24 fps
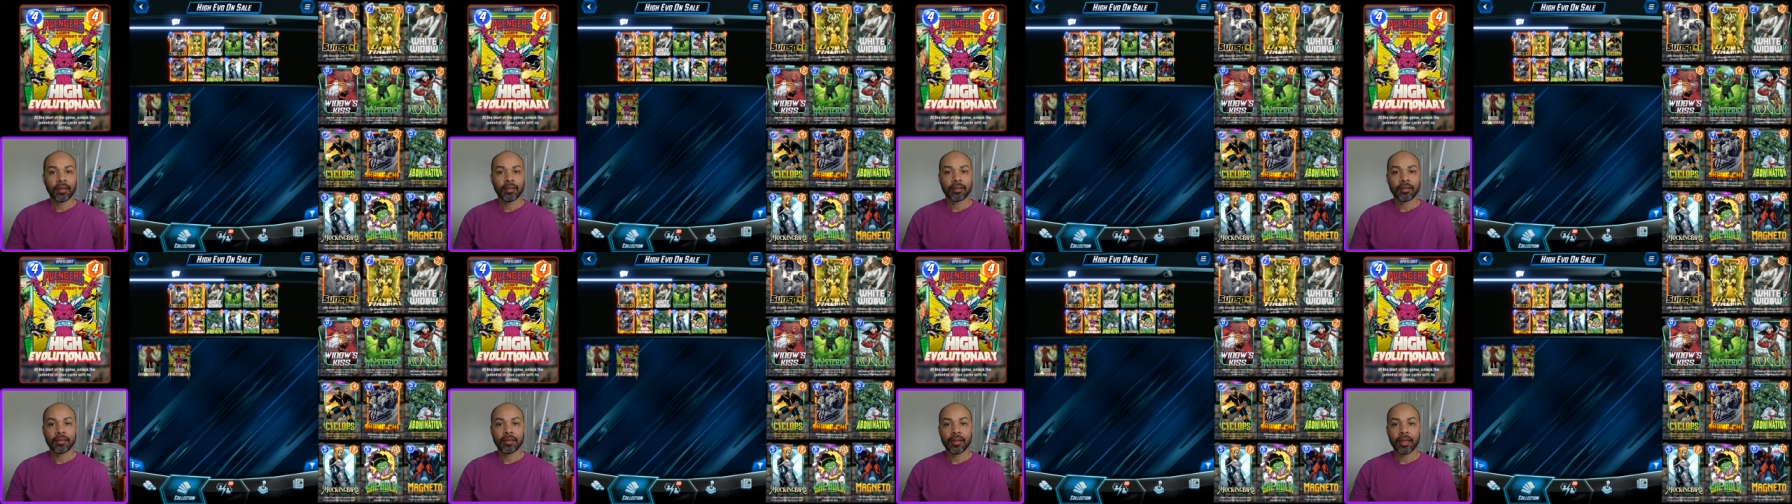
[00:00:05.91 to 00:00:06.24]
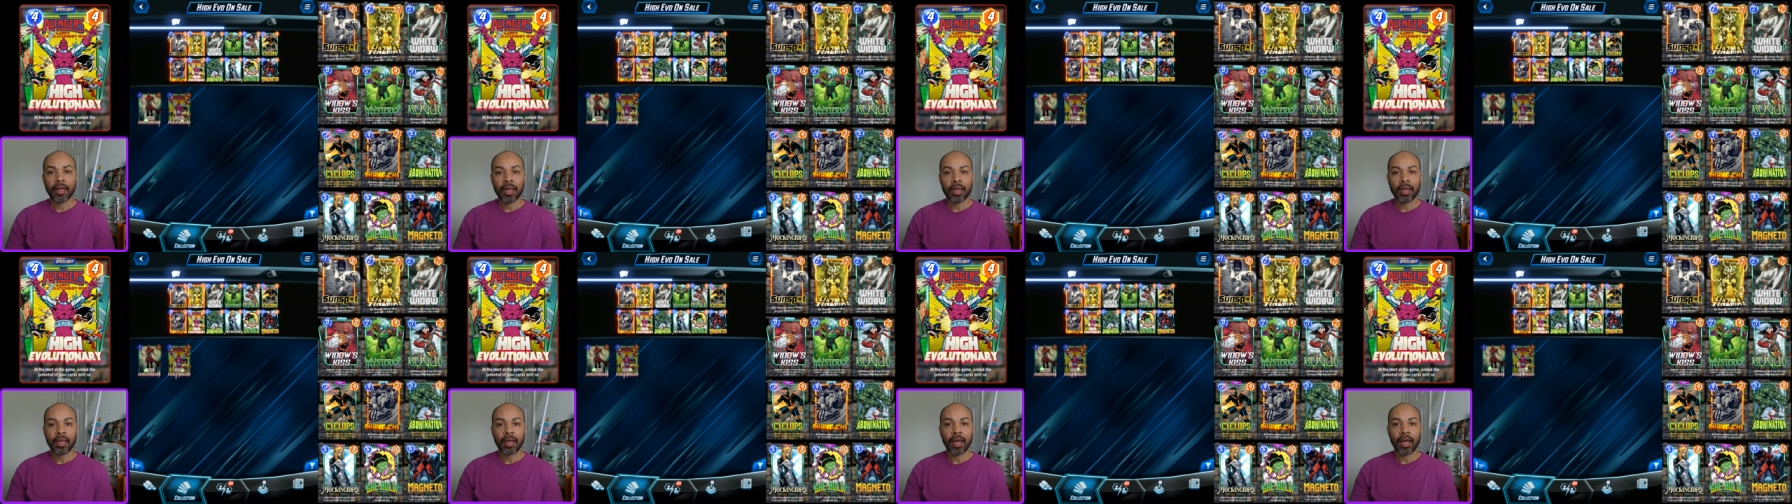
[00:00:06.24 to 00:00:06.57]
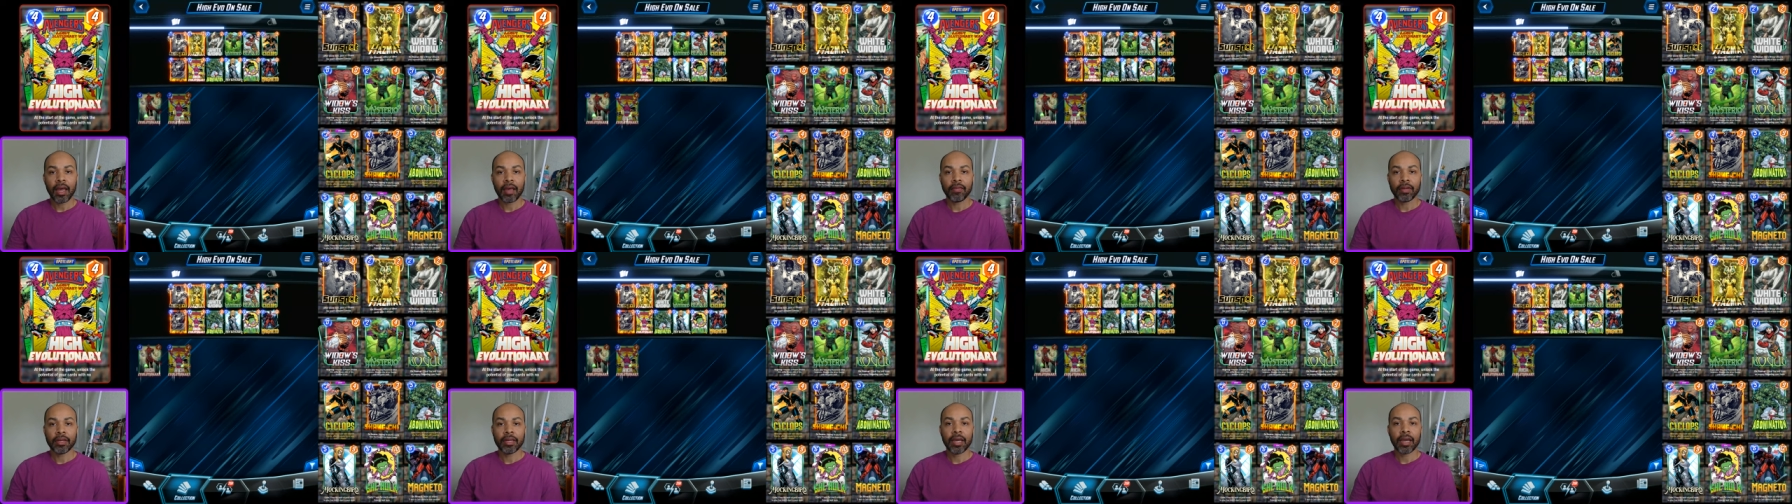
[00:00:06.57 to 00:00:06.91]
Today I
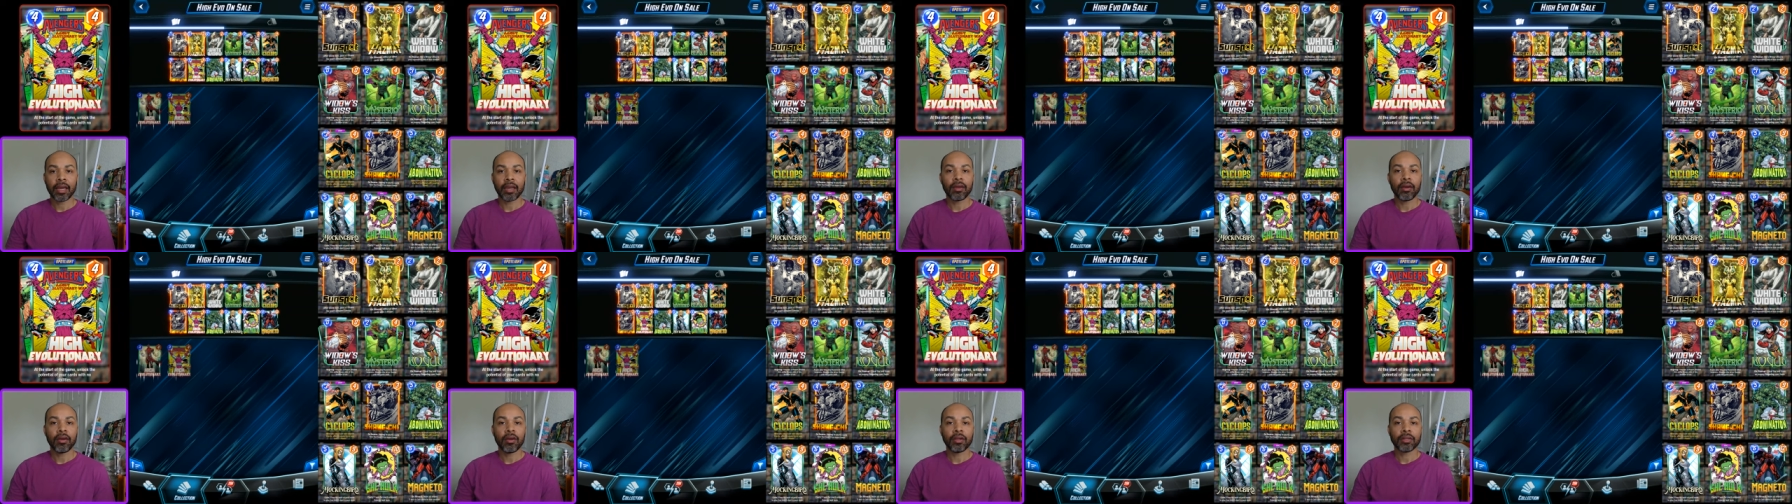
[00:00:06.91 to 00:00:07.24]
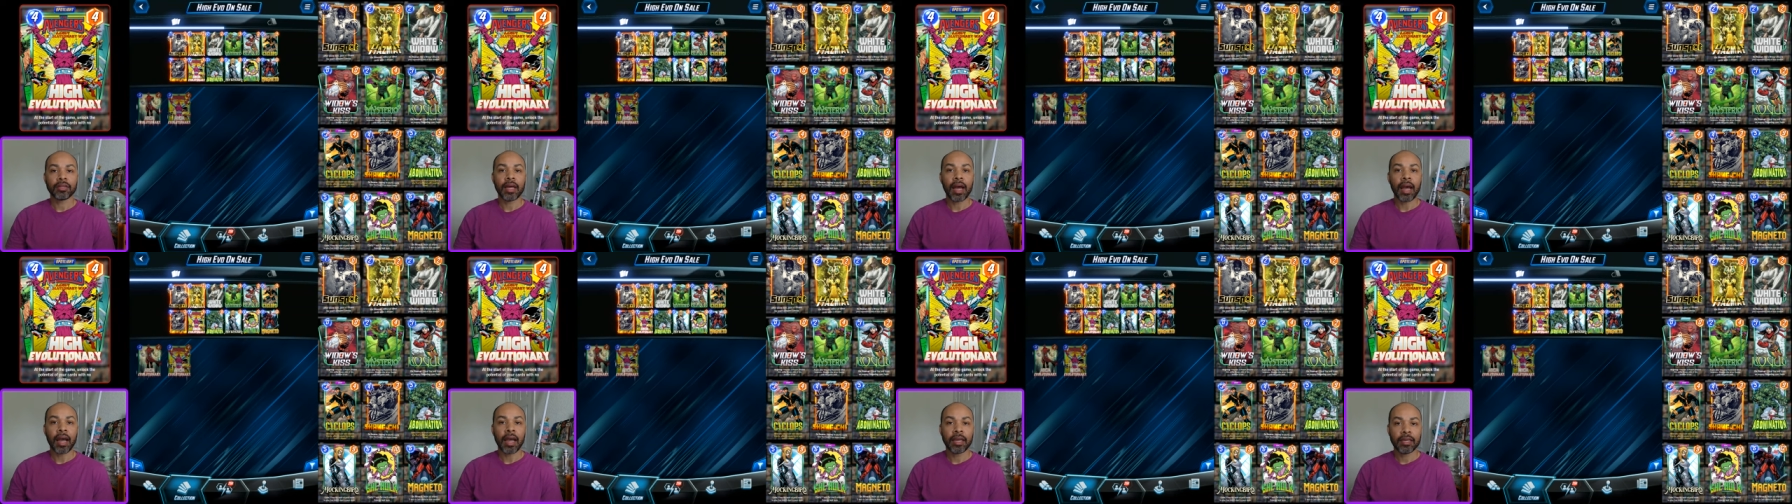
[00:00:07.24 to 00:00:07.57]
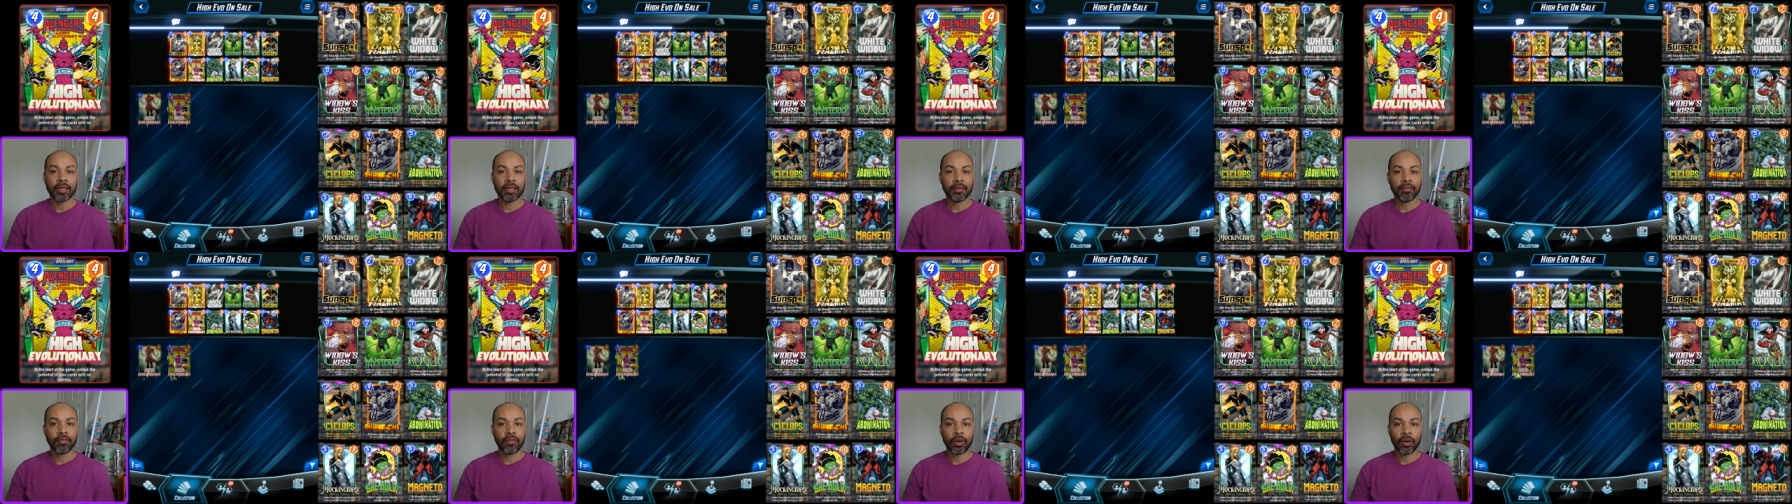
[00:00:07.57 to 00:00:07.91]
have a deck called High
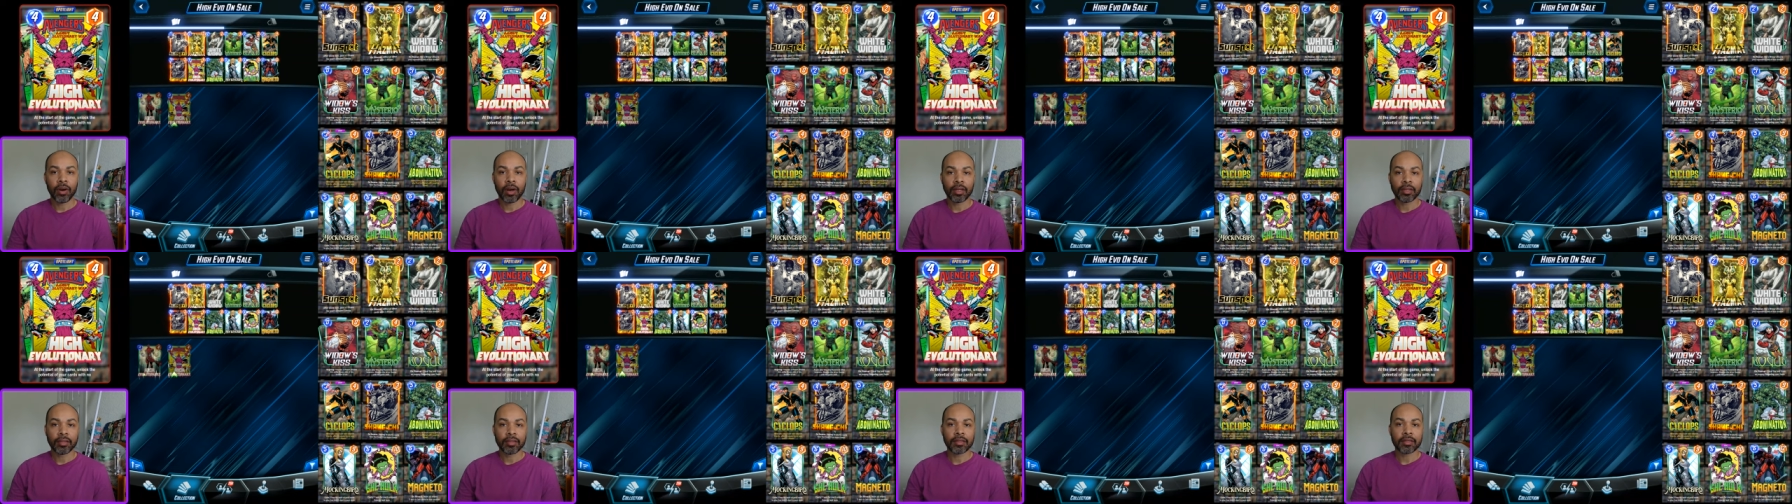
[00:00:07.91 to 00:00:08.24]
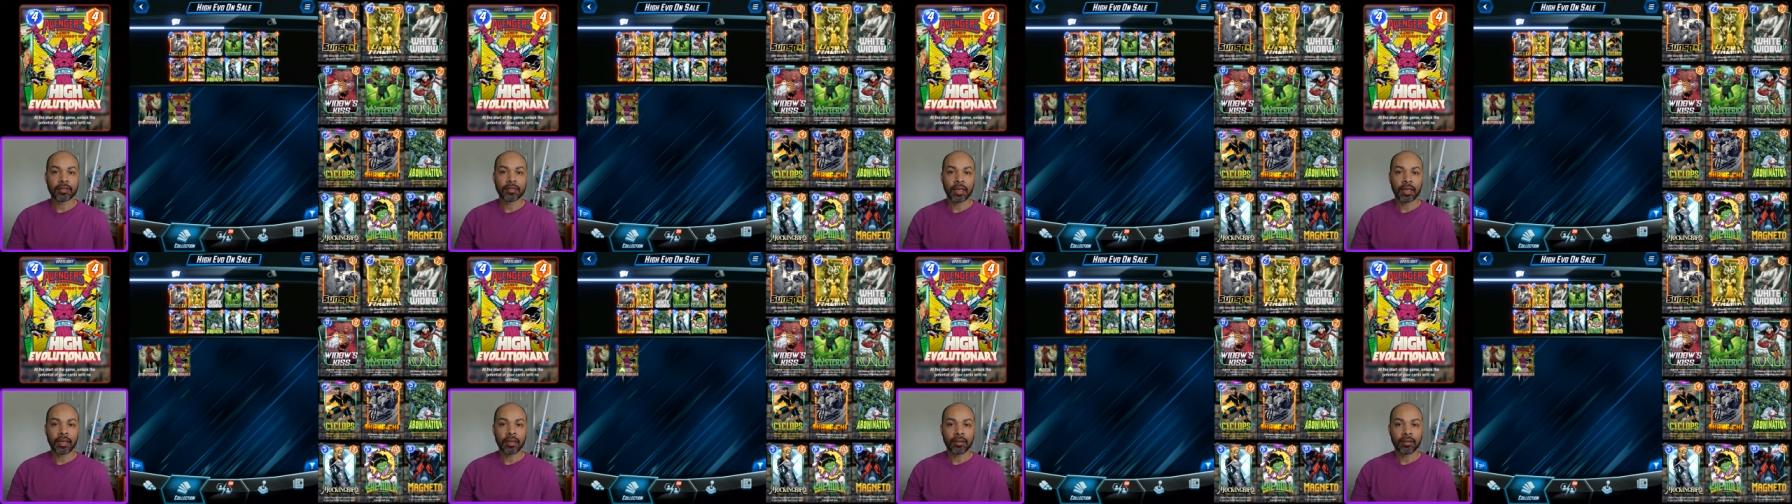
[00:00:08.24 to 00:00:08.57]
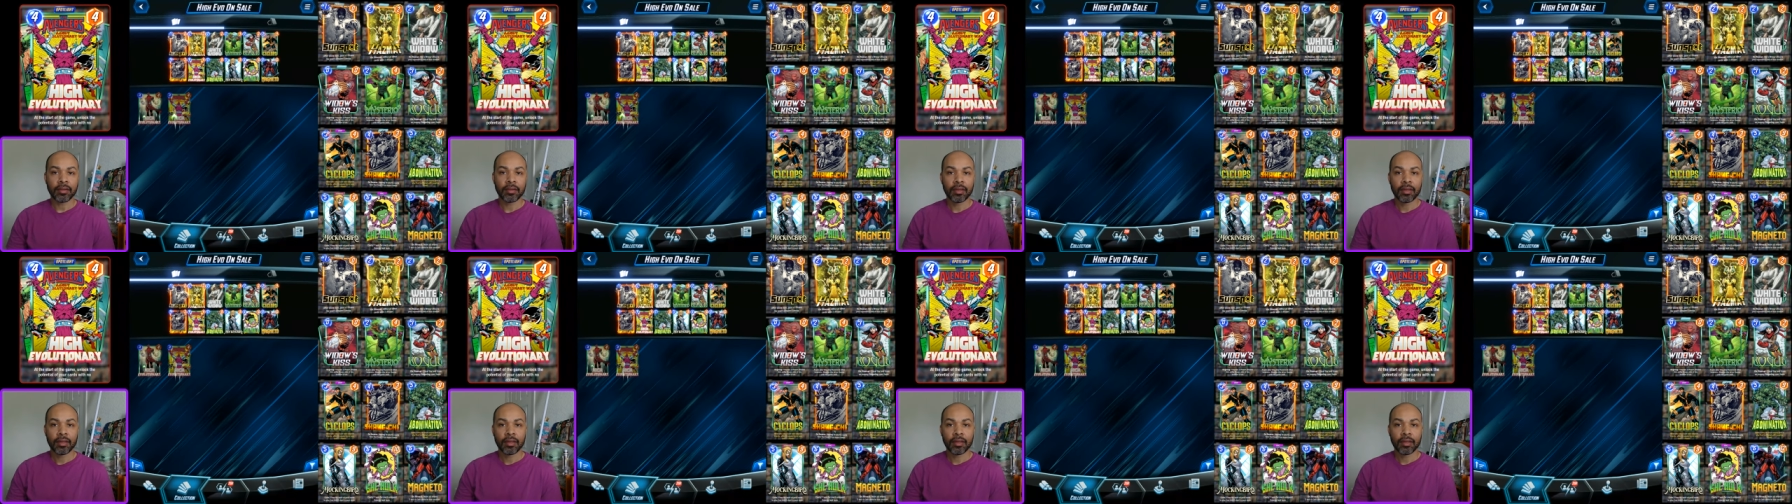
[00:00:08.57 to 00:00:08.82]
Evo on sale.